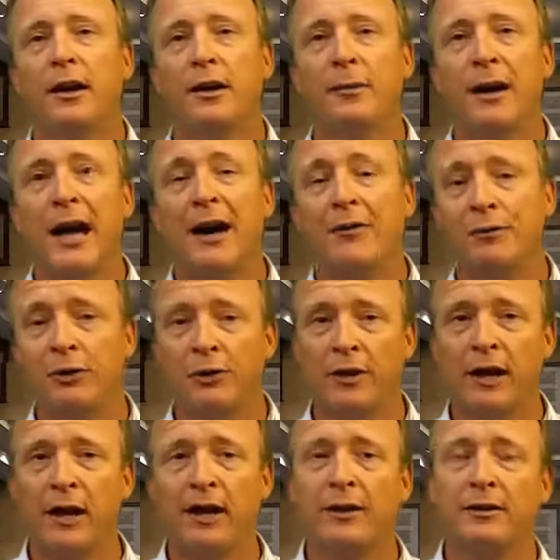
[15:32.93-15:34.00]
Um, after
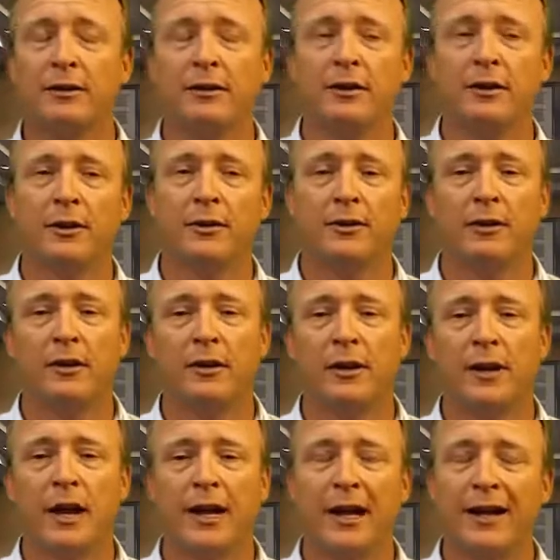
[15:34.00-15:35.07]
that, you know,
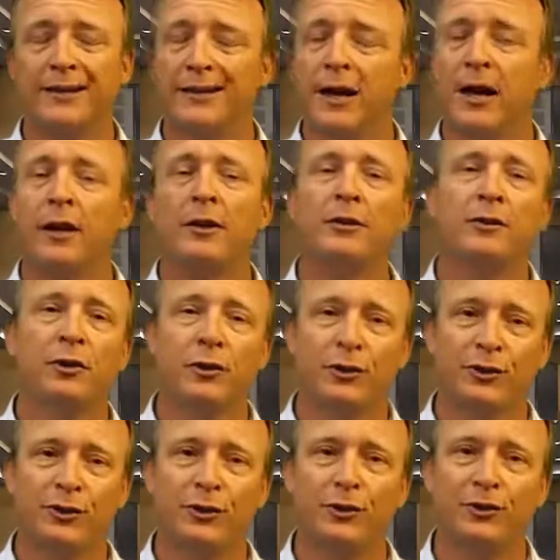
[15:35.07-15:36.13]
I got tired of doing
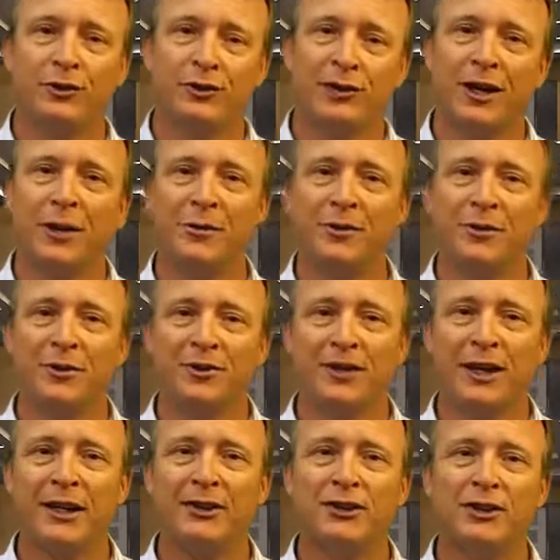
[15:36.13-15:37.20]
the search engine
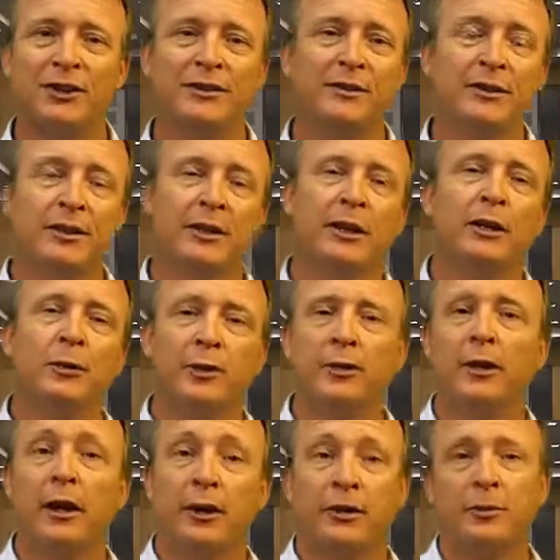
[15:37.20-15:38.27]
optimization, dealing
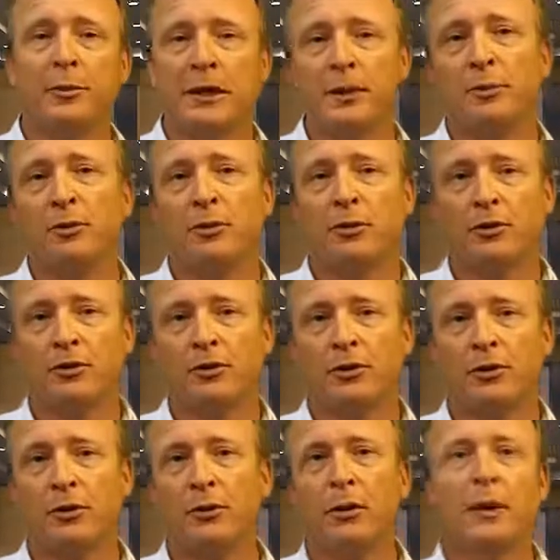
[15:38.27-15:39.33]
with other
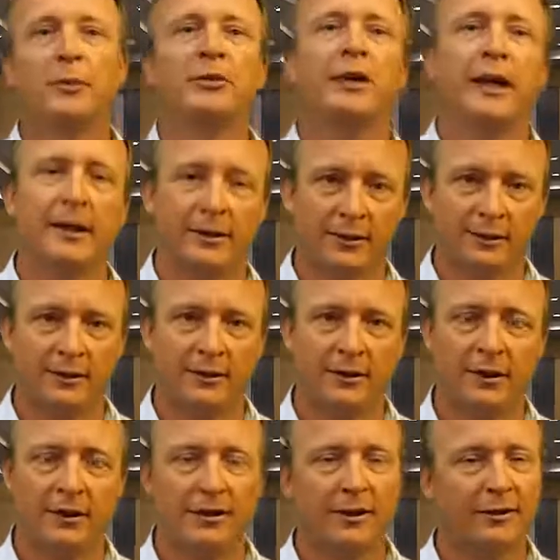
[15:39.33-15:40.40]
people's websites
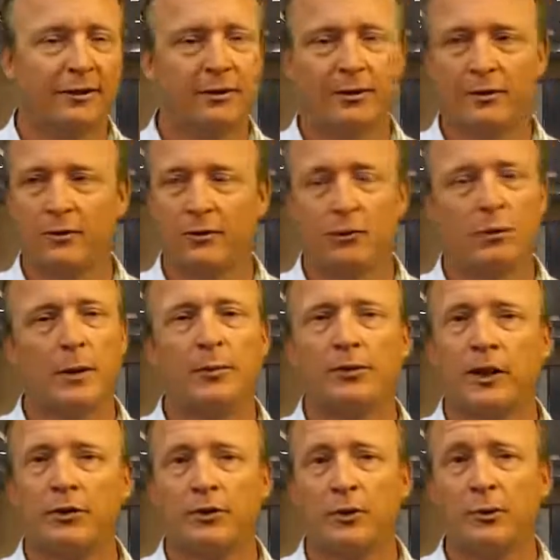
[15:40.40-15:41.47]
because
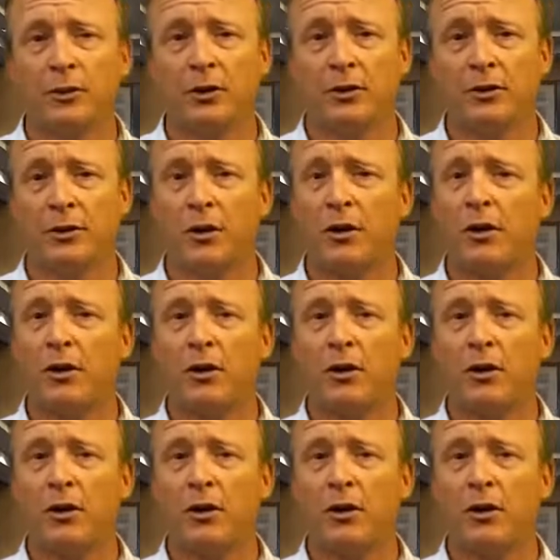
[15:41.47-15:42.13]
websites are built